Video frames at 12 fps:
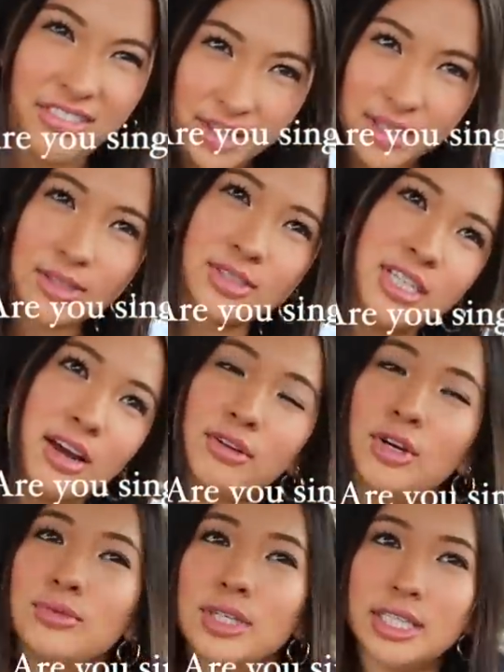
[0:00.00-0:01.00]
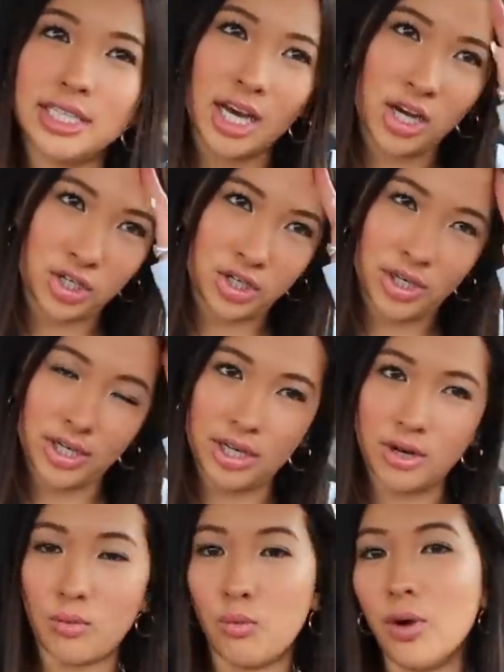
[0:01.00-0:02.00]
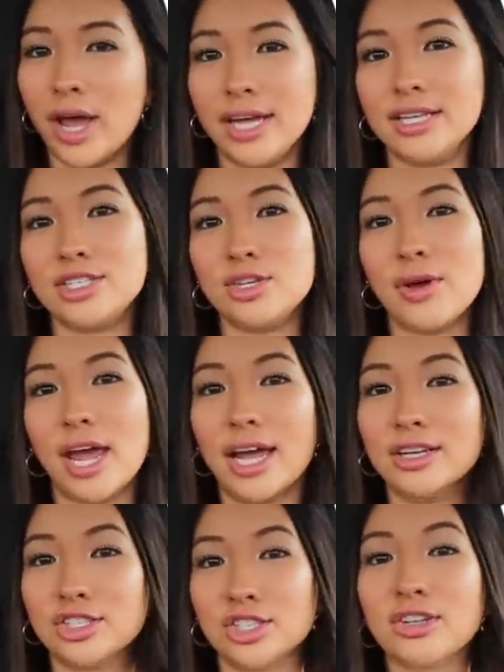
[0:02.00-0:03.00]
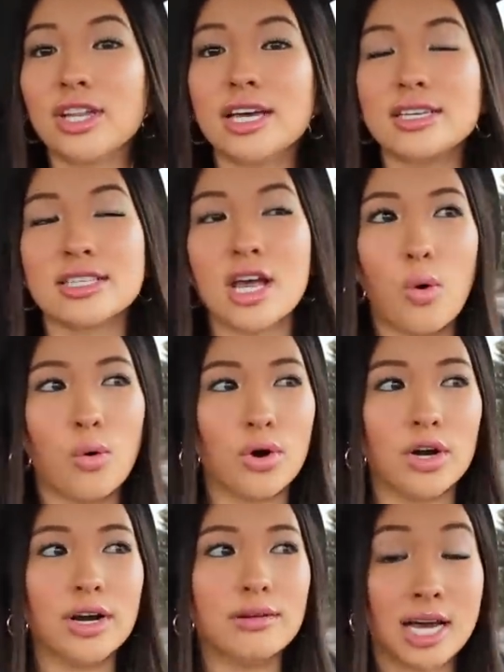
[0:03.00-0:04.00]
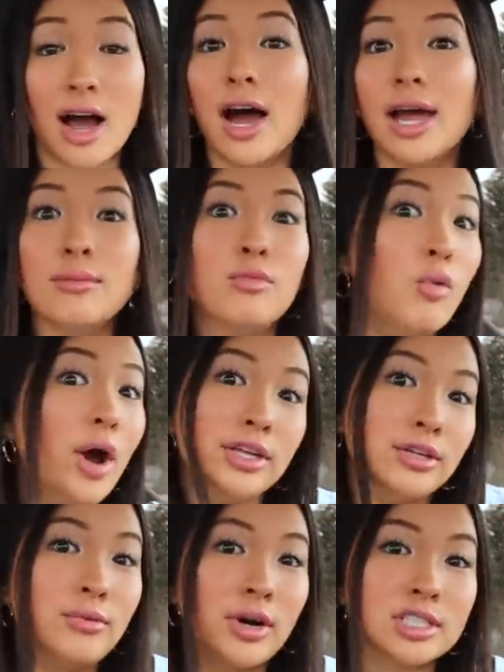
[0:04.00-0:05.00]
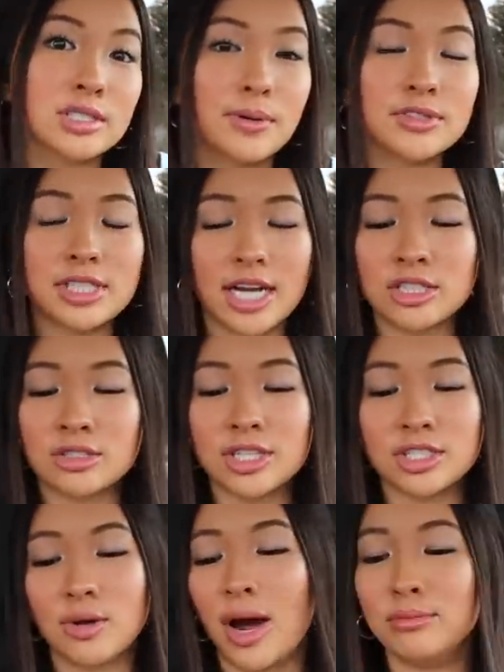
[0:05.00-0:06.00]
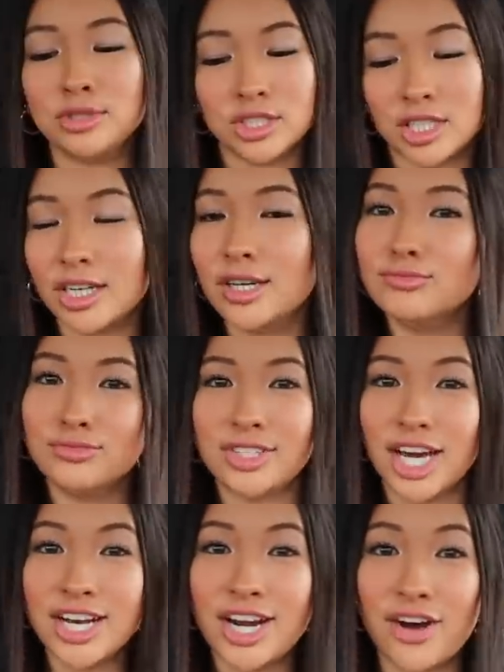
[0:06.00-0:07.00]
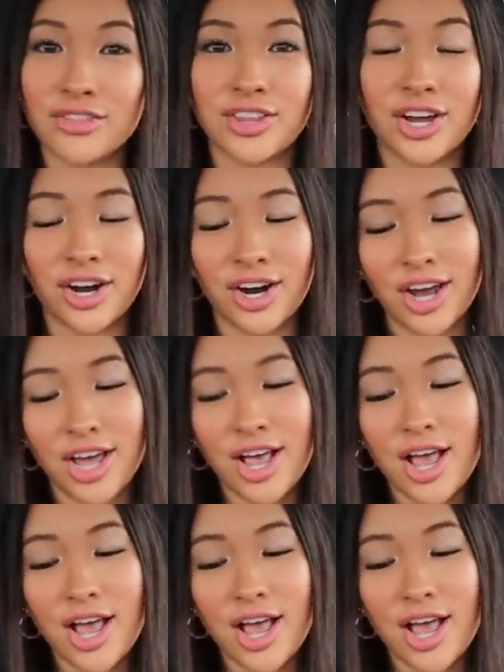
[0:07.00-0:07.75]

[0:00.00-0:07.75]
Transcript: I feel like there's never really a good way to answer this or time when you are supposed to answer it. So I'm just gonna get it out there.